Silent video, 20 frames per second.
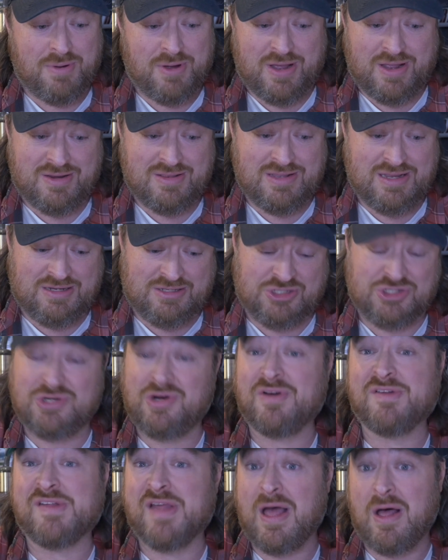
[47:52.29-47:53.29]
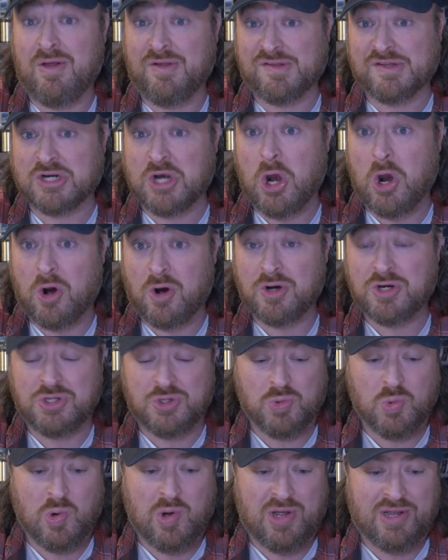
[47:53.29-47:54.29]
but that sure as hell is a card
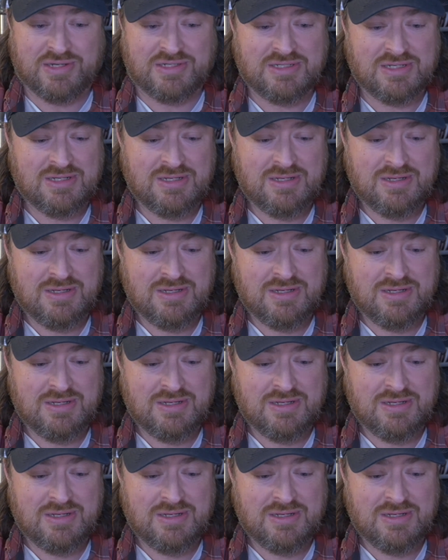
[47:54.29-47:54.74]
you want.